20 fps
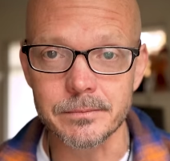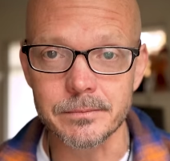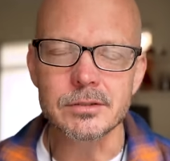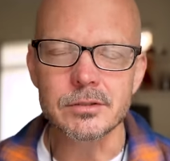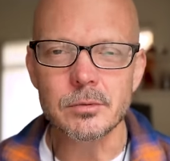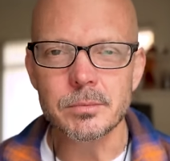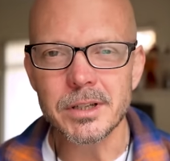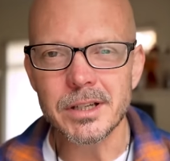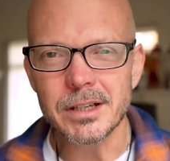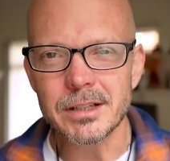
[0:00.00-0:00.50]

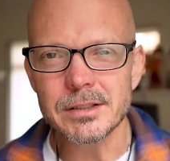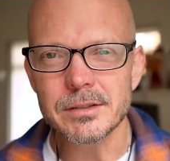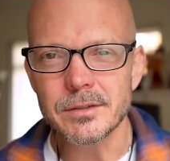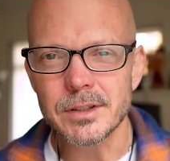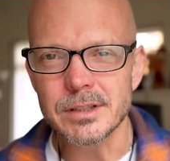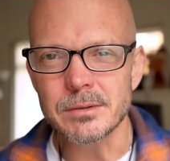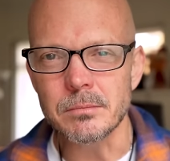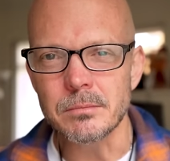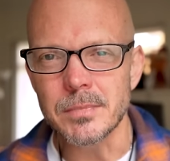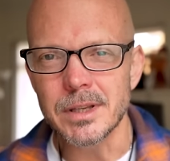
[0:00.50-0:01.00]
So because of
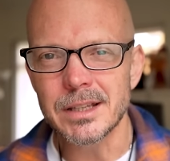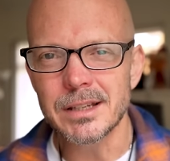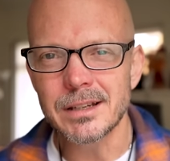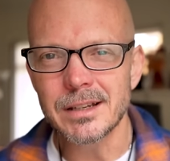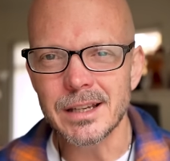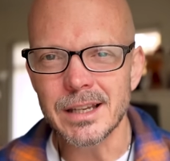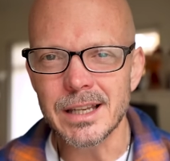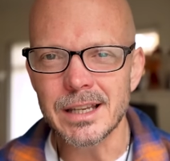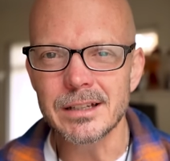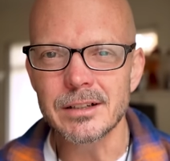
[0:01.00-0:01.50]
this,
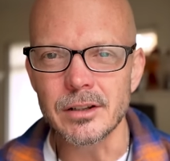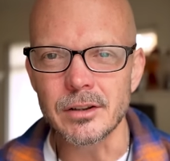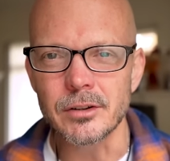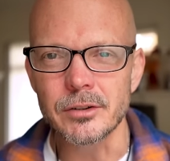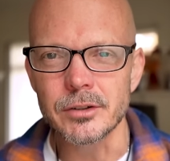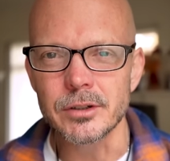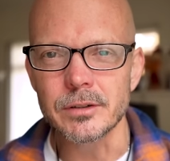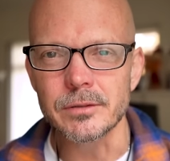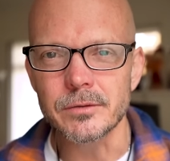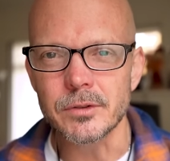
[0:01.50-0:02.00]
men need to
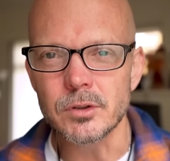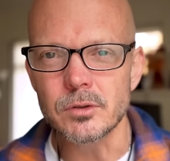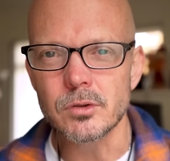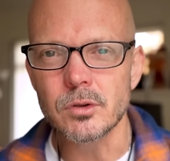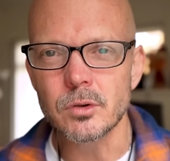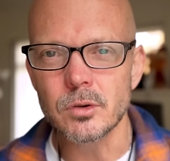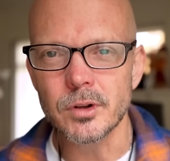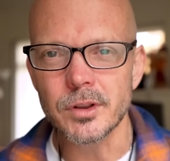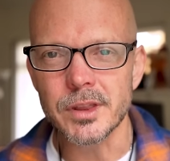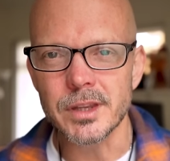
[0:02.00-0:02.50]
learn a few
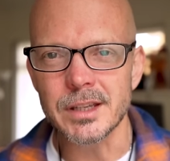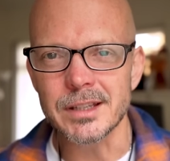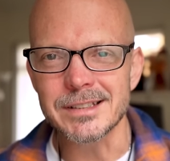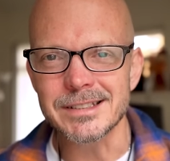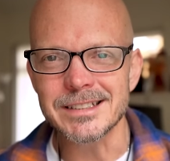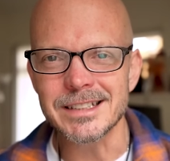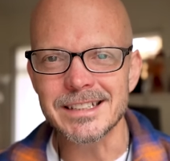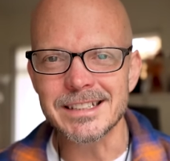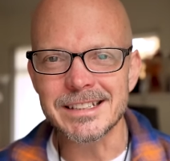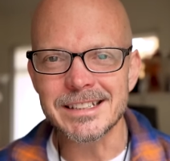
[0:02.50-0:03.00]
core things
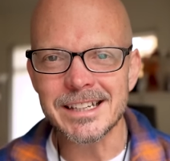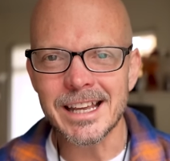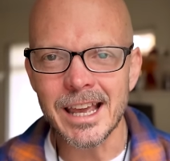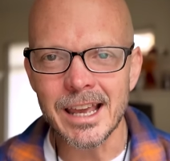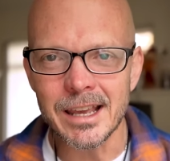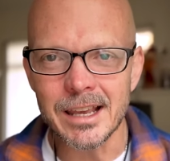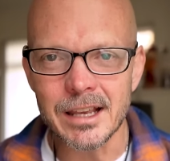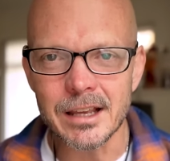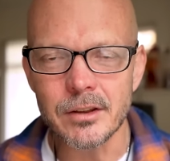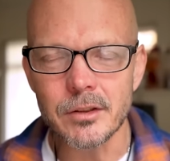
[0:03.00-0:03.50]
to
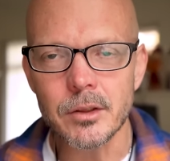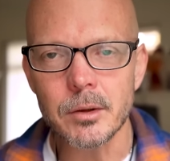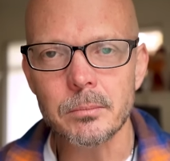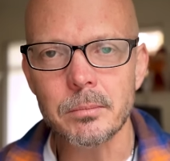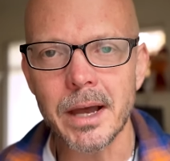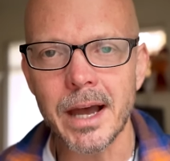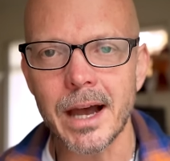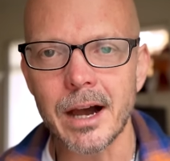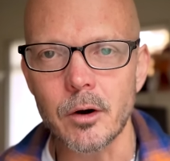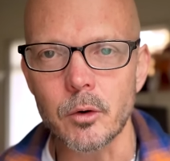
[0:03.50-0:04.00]
take the
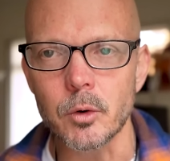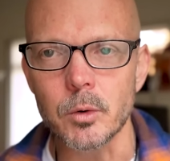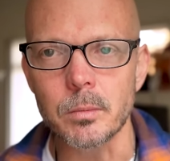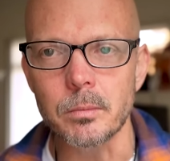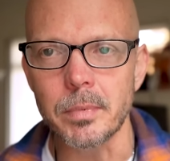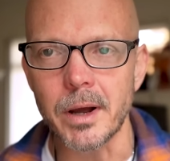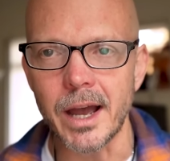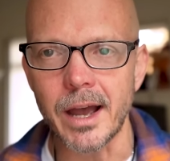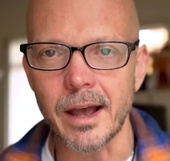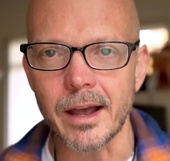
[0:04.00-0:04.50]
power
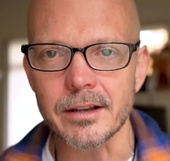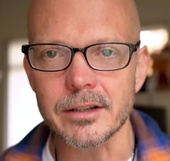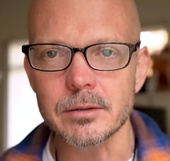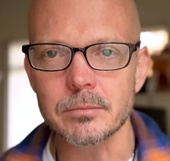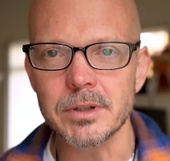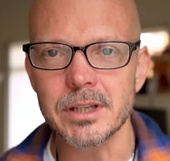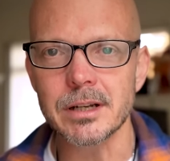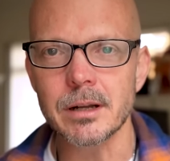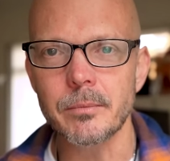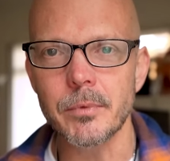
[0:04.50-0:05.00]
back, to
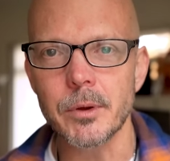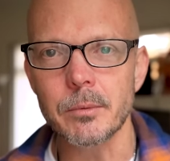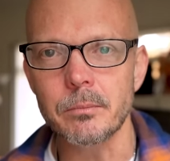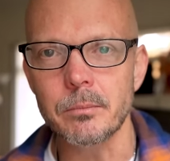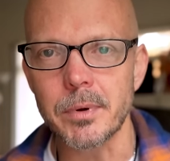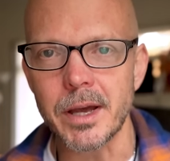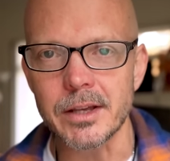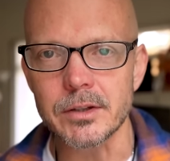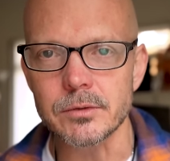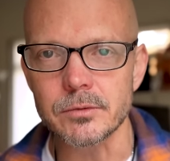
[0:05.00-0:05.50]
become the
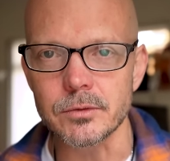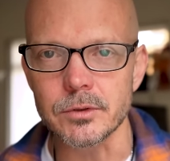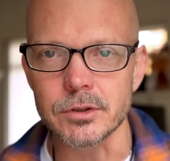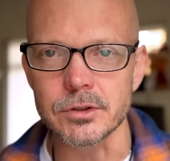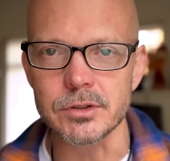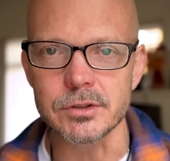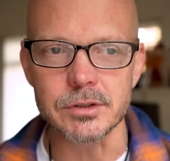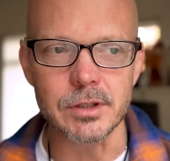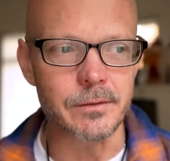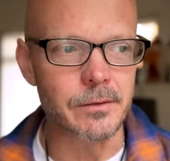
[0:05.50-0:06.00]
best
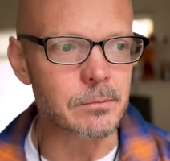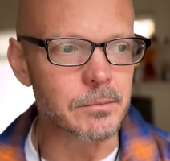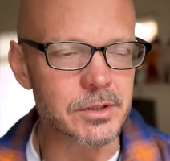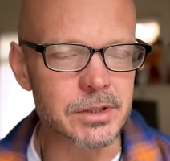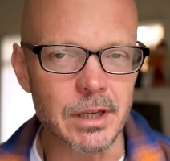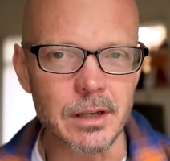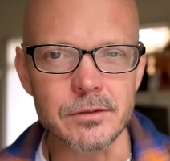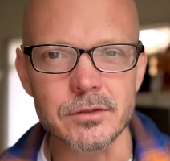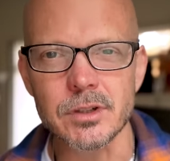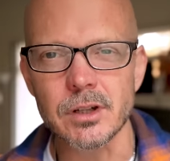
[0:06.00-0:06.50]
versions
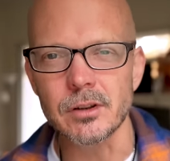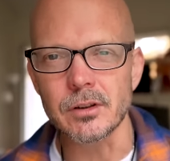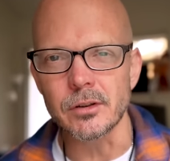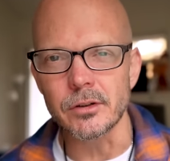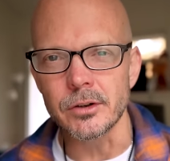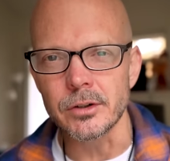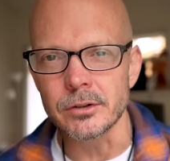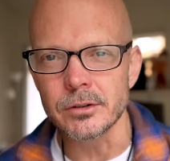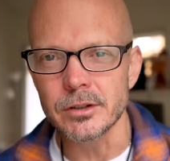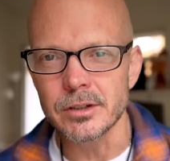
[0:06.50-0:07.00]
themselves, to
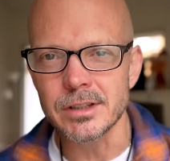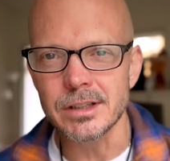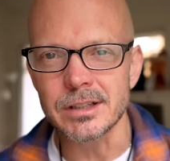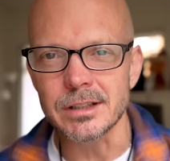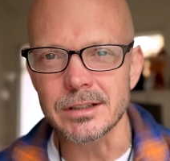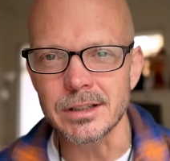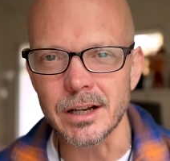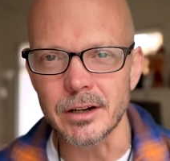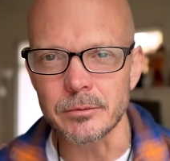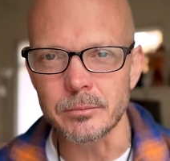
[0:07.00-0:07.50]
learn to
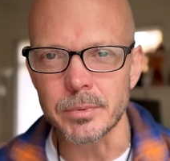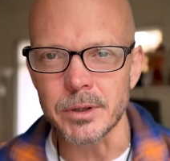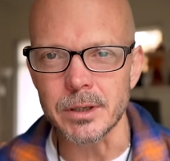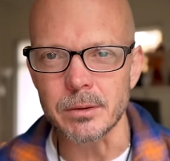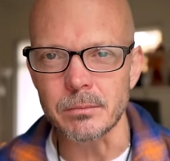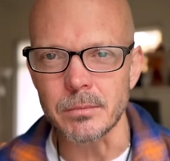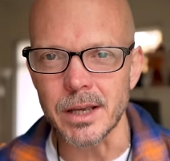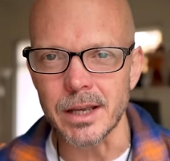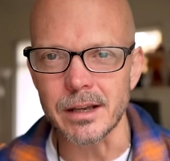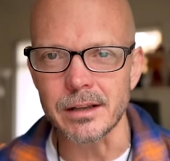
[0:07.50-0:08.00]
love
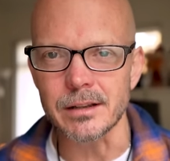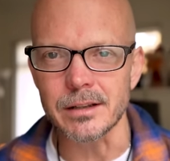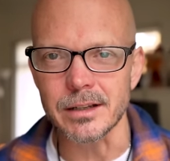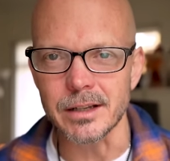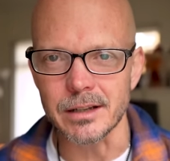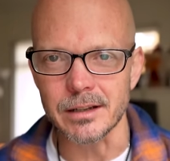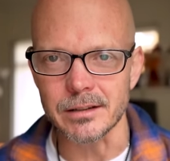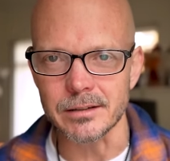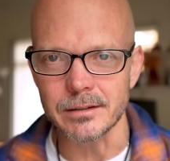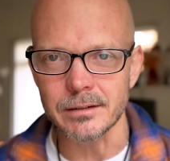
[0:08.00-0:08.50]
being male
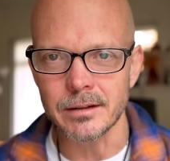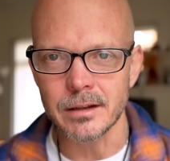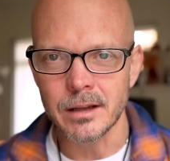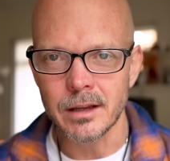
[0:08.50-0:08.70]
again.